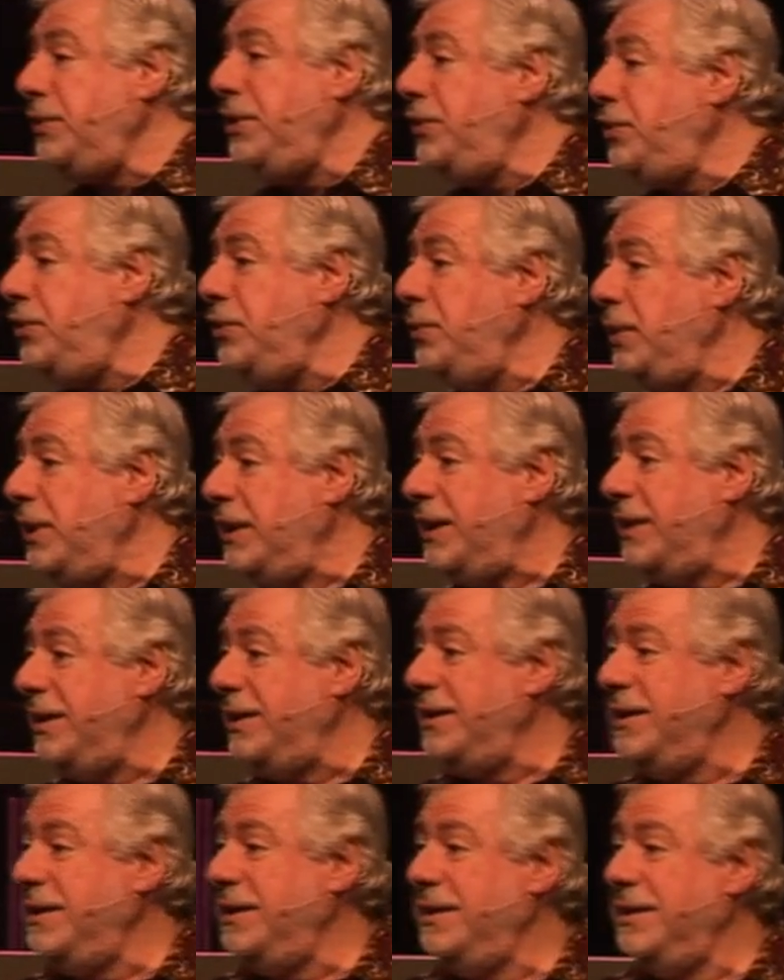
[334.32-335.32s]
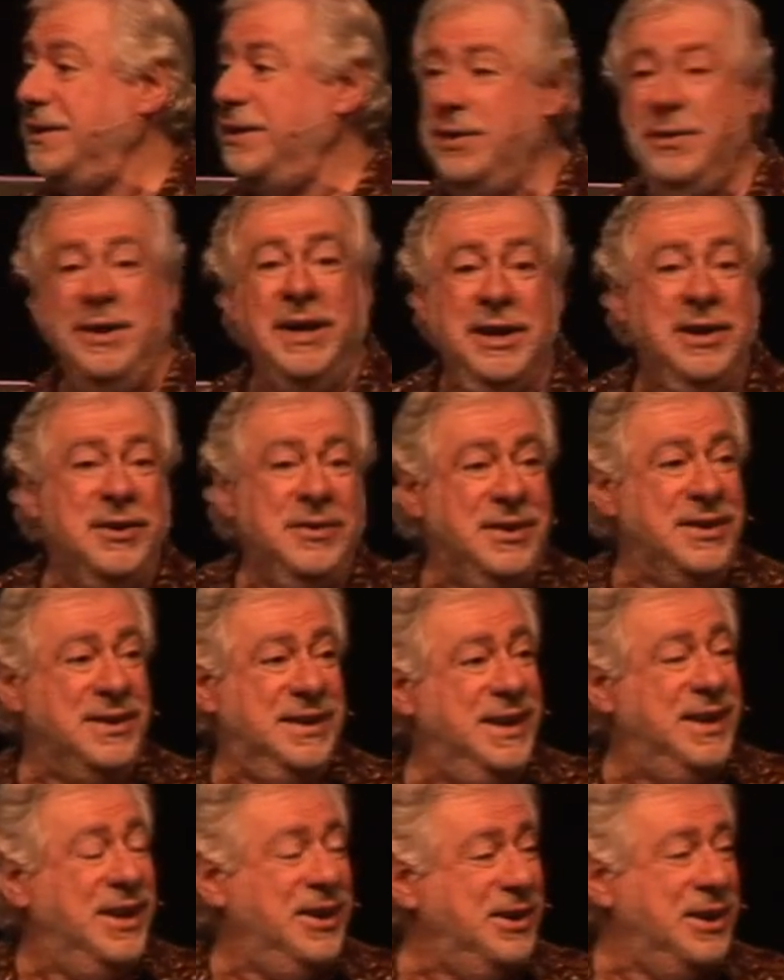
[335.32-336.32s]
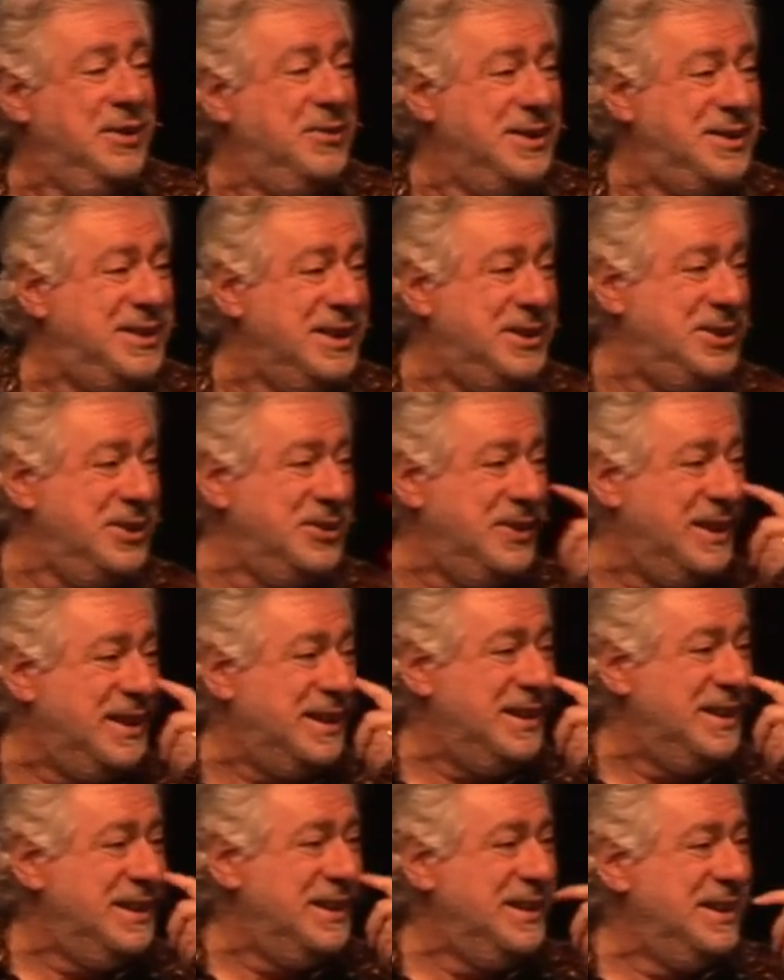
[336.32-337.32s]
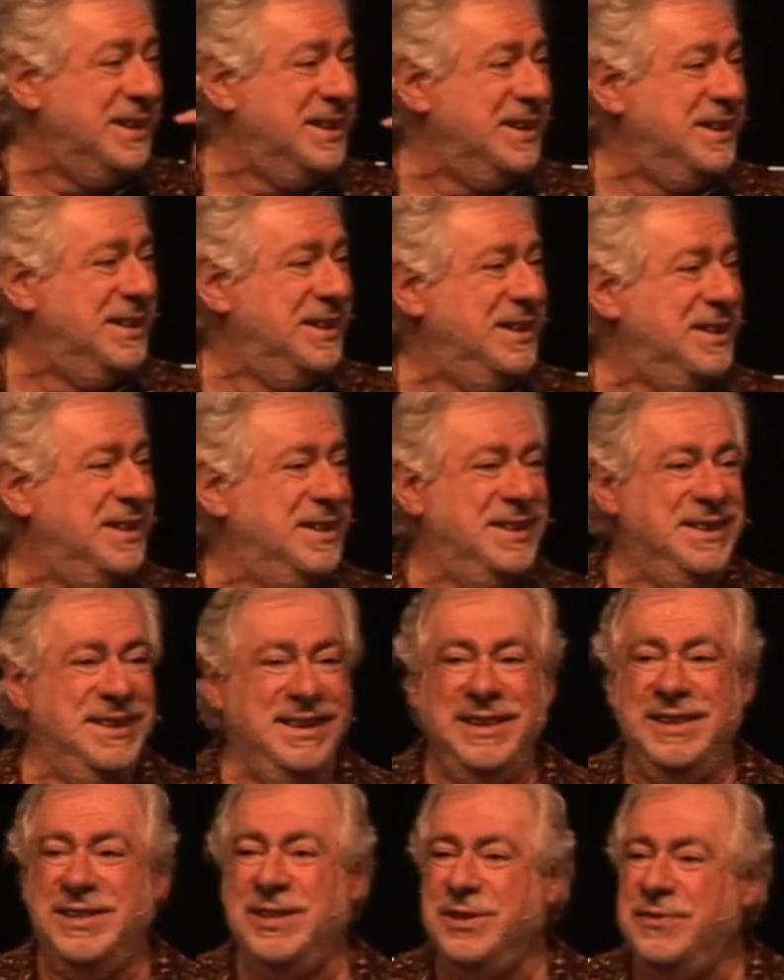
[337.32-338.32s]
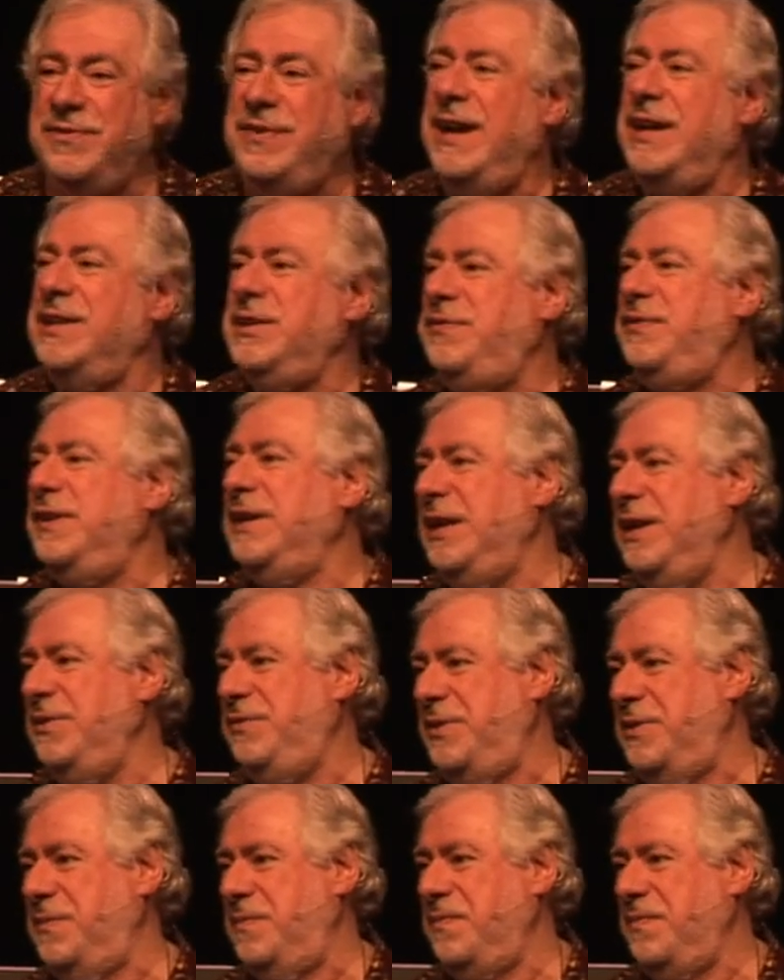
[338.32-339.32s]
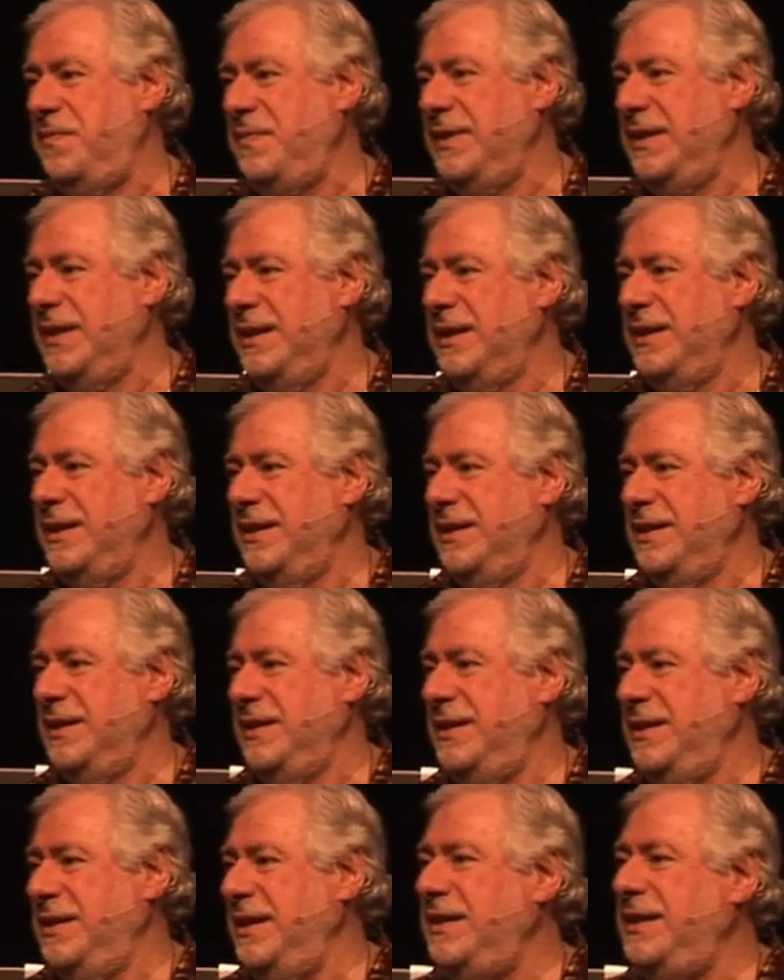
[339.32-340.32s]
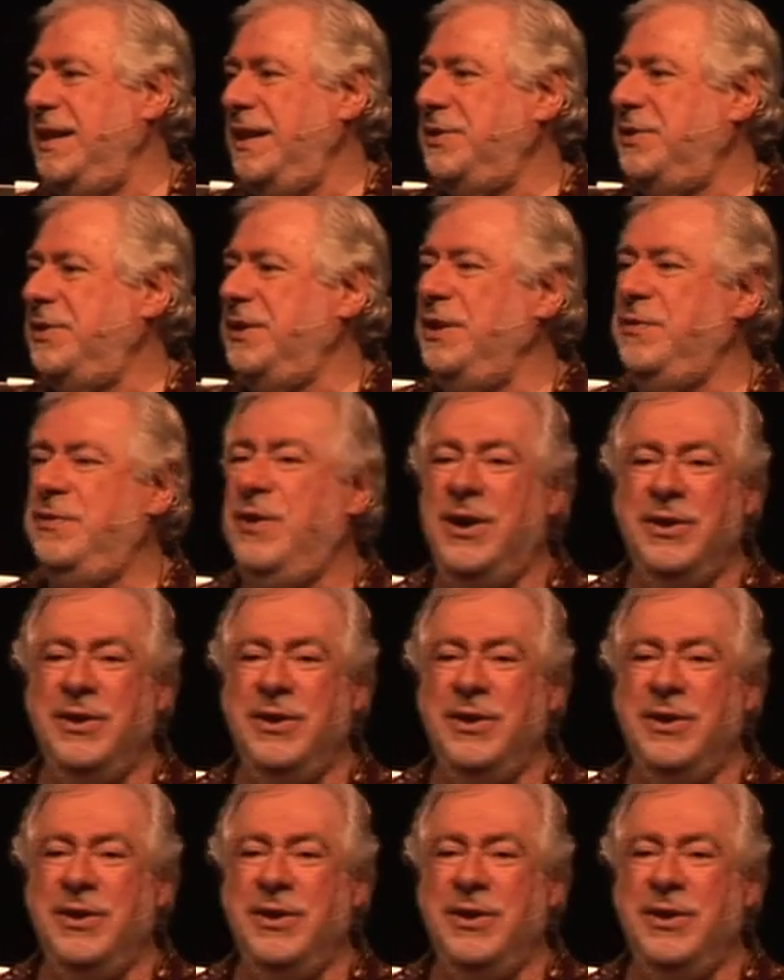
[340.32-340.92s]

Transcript: they're doing. They're ignorant, they don't know what they're doing. And he says, Father, forgive them. And then that thief